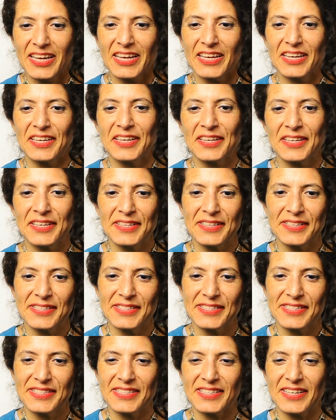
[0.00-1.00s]

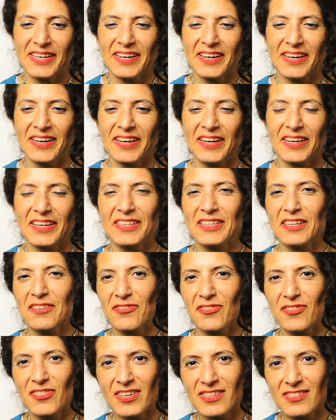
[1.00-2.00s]
It
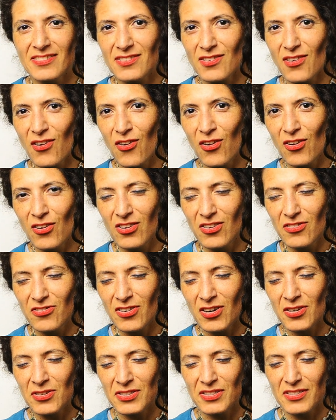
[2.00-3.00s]
affects all of
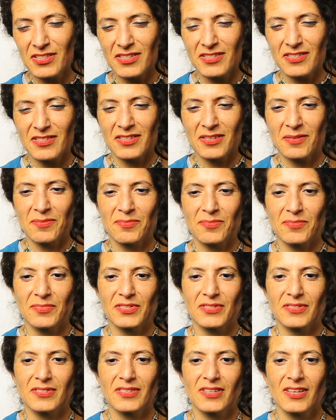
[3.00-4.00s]
our
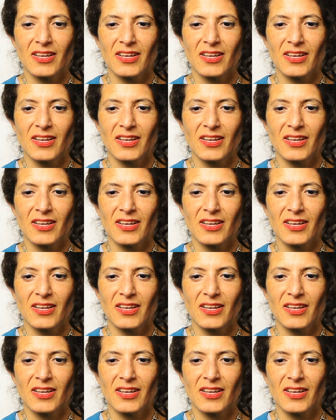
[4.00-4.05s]
systems.